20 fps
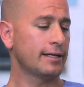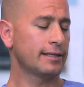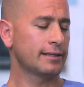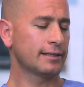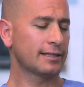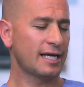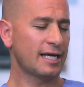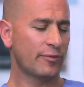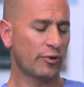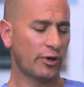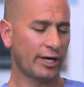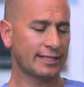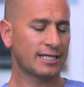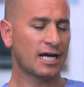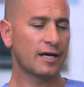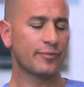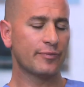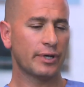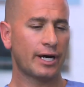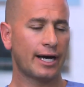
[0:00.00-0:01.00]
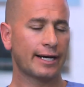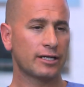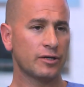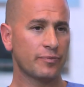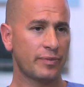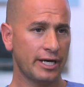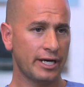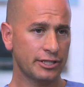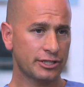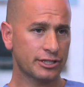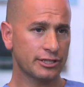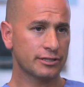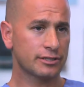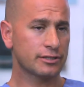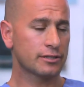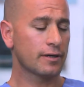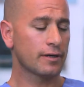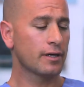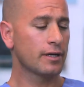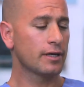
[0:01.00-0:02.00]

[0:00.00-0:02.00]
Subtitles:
in laboring type occupations,